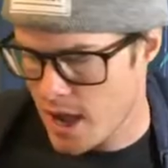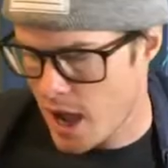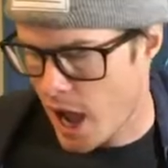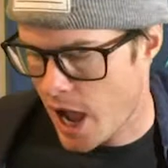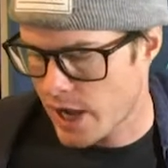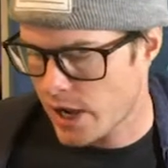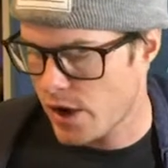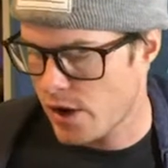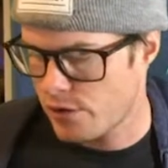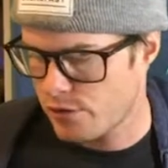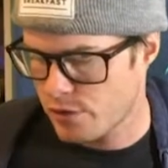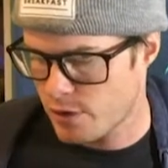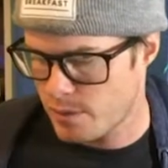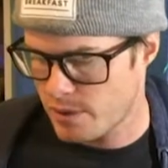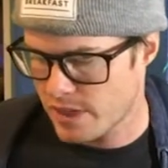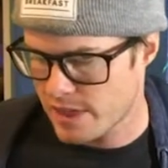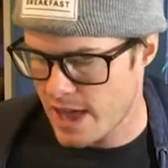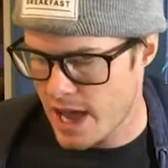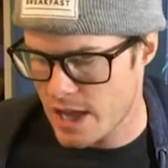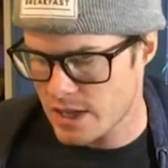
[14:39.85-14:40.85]
I go from
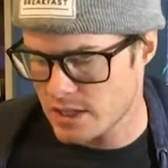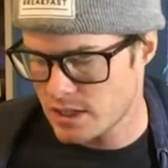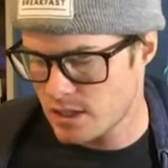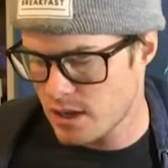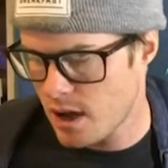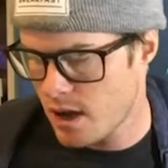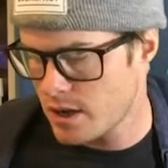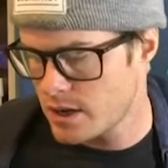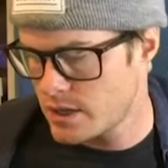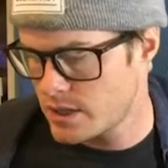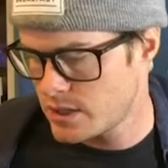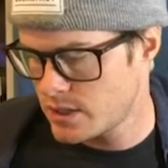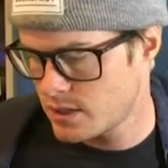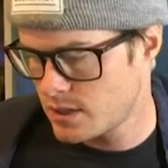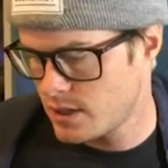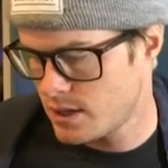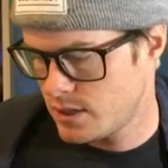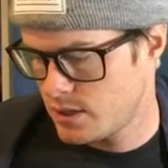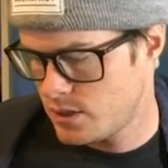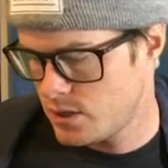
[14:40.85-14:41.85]
$1,000